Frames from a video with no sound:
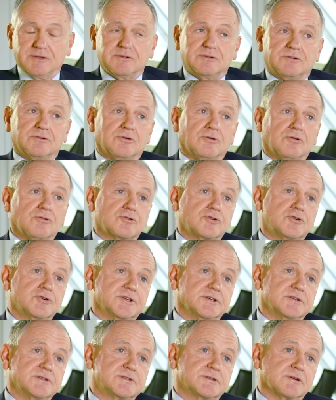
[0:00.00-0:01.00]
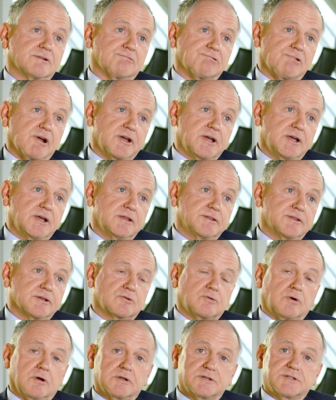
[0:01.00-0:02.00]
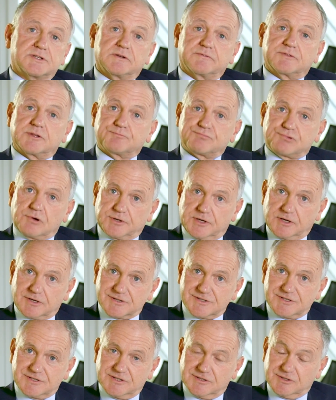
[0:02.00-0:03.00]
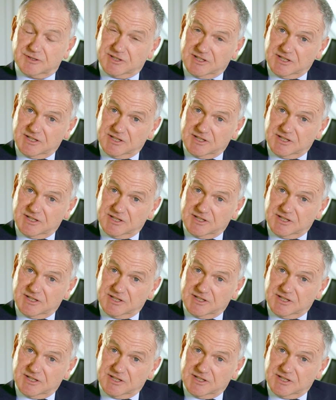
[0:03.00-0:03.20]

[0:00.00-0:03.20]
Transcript: Or could it degrade the quality of the products that